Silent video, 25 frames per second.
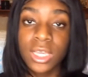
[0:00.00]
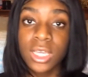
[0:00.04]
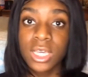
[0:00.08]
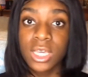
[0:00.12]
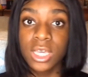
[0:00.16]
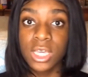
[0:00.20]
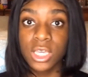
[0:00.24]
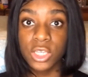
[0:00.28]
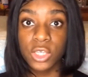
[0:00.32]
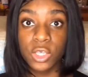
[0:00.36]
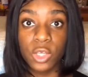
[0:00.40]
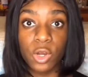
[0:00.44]

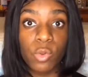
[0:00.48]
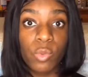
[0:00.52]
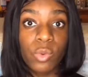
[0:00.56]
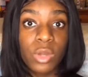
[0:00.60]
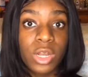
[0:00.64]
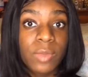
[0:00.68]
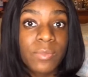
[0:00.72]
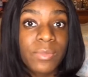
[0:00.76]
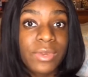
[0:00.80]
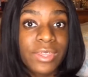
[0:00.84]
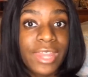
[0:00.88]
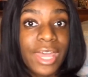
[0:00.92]
You don't want
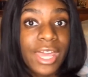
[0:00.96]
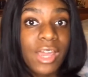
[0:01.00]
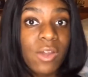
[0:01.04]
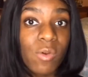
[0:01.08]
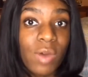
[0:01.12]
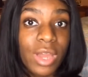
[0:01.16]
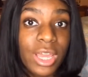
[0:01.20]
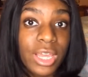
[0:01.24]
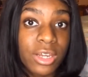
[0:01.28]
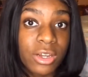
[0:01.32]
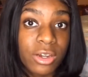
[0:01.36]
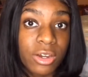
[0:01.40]
to be that
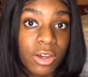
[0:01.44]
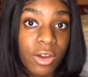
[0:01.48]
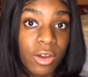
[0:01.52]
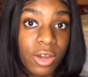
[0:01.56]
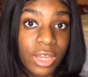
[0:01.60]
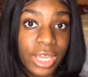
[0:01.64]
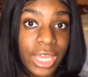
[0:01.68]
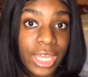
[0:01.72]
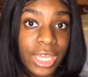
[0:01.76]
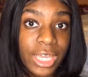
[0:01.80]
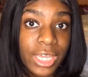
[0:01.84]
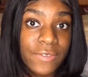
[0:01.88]
quiet girl,
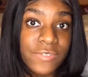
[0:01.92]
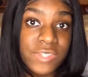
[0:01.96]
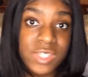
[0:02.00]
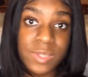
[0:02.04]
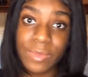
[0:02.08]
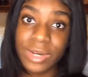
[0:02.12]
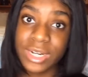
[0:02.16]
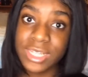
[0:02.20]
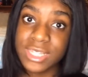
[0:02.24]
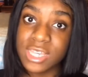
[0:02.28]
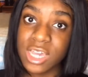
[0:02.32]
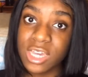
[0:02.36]
okay? If
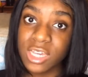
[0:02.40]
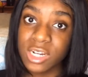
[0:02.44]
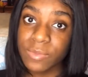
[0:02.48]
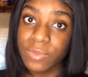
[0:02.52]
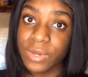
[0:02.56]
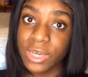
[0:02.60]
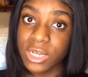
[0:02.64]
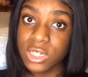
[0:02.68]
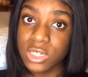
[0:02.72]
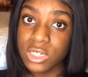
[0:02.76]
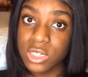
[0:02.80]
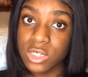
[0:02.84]
somebody's talking
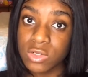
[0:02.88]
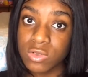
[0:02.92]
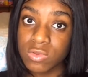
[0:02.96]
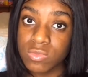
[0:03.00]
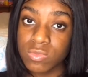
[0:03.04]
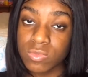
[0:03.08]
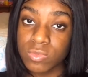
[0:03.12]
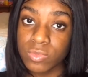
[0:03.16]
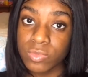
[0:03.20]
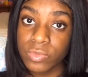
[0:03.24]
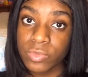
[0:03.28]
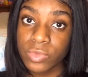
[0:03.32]
about you,
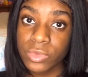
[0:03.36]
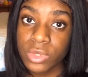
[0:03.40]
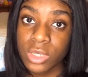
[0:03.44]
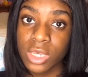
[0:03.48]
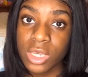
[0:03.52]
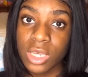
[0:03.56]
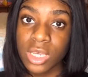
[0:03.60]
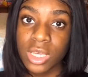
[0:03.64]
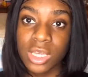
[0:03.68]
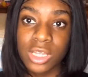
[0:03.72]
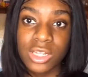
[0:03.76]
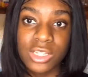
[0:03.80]

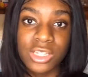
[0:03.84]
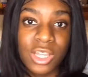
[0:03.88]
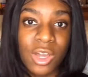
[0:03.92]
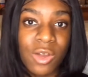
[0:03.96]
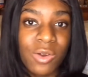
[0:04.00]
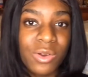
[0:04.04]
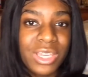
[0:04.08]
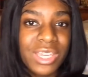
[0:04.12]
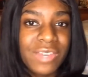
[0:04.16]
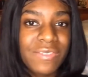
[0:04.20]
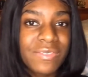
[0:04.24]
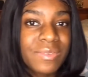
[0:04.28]

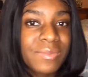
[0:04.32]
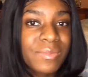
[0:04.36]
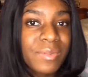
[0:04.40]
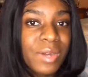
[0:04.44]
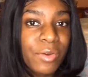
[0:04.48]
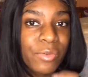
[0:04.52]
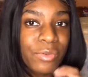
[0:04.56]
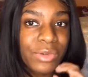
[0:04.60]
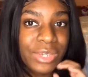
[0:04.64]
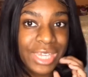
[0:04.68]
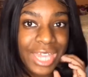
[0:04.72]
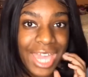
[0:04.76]
don't give them a
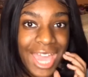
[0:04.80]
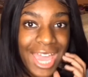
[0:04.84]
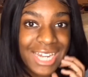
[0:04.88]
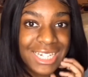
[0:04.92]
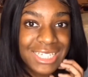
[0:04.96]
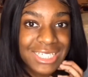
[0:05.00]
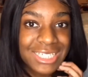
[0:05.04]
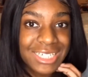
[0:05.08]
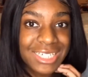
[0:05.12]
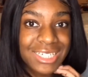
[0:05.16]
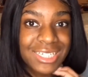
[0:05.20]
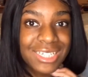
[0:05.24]

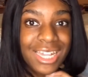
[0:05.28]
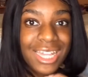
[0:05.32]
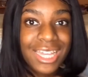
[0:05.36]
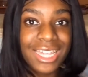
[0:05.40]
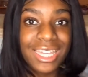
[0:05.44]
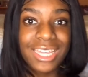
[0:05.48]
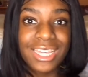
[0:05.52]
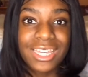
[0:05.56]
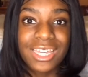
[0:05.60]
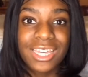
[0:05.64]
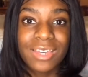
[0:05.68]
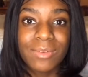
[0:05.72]
reaction
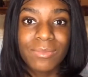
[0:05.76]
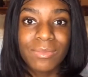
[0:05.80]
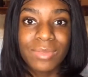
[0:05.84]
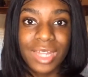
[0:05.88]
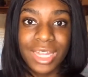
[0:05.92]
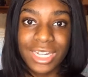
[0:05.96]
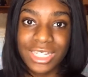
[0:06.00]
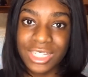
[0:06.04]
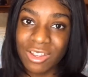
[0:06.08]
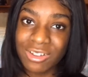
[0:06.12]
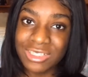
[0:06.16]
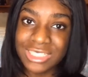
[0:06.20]
like
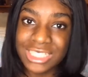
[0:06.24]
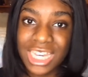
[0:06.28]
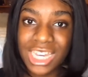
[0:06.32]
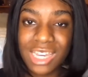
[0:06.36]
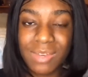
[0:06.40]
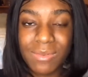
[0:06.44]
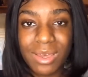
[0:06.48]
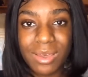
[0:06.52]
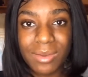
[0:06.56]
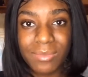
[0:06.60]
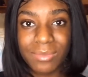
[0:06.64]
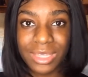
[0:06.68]
don't talk
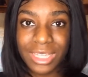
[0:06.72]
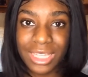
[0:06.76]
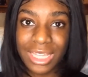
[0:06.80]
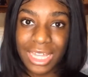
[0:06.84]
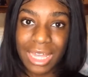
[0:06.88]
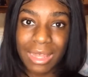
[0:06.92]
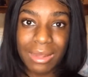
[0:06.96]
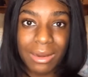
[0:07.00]
about me,